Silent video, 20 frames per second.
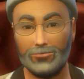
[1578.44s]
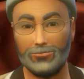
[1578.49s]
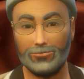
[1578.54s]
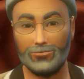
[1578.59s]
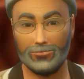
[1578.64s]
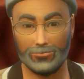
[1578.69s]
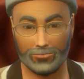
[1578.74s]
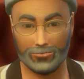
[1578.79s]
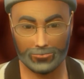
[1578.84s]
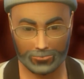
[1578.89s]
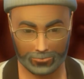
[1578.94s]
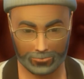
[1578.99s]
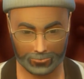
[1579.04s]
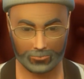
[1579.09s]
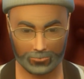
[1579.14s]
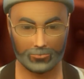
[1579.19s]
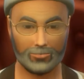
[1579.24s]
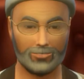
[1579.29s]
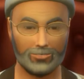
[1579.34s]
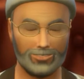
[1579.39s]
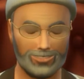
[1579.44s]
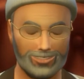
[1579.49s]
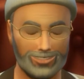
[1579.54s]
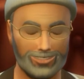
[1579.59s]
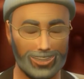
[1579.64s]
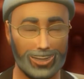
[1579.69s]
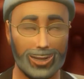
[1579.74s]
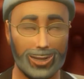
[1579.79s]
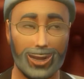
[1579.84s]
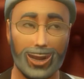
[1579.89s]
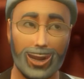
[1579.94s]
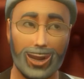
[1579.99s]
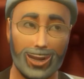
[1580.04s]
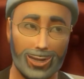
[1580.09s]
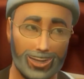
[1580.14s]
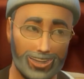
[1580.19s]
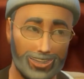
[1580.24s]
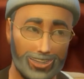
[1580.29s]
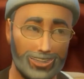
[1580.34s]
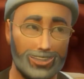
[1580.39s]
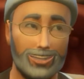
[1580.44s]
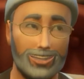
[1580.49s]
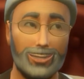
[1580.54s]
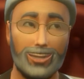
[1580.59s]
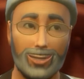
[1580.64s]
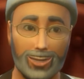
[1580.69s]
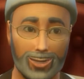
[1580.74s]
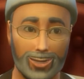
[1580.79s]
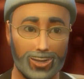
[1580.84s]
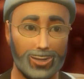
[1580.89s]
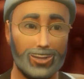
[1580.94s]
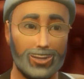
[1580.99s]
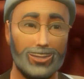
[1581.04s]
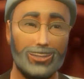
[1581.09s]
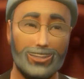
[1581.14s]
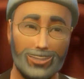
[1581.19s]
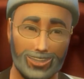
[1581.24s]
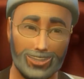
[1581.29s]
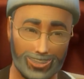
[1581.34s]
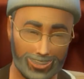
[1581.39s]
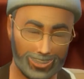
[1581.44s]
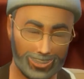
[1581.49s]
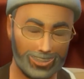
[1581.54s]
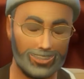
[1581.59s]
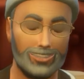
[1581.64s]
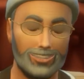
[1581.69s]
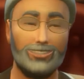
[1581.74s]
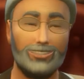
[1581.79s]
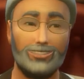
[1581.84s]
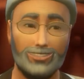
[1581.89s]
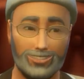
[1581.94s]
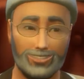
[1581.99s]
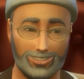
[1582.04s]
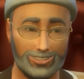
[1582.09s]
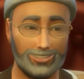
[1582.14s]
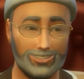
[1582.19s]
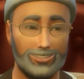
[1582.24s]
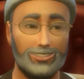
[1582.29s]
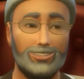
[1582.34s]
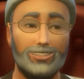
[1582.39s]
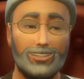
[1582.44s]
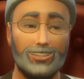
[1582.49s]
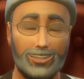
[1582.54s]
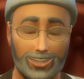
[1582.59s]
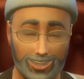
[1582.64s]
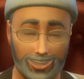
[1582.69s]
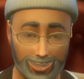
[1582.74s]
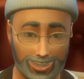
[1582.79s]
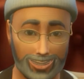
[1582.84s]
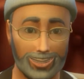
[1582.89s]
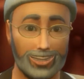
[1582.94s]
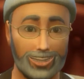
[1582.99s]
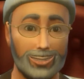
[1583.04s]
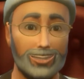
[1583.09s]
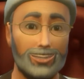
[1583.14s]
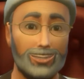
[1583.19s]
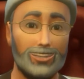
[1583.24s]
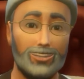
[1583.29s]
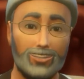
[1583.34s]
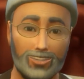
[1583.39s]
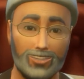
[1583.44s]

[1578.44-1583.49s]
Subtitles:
delirious words, and that she twisted them into this meaningless message.